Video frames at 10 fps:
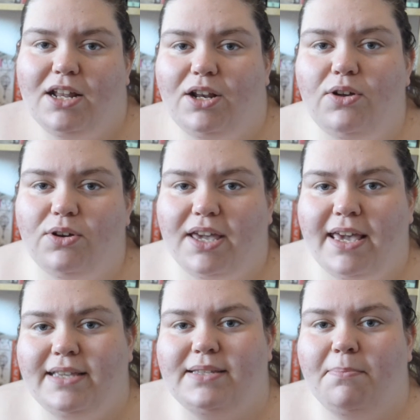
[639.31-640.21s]
look,
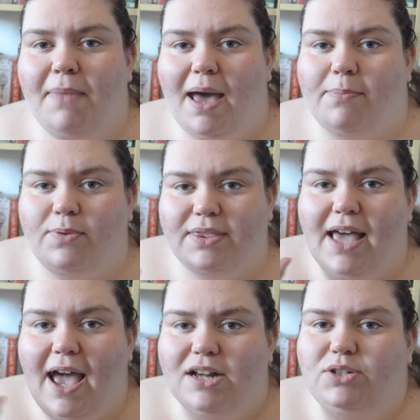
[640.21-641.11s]
here's a map with
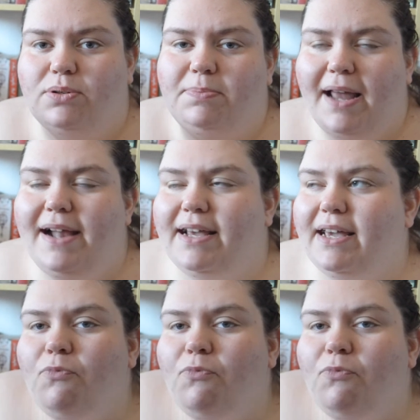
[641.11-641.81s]
the actual planet.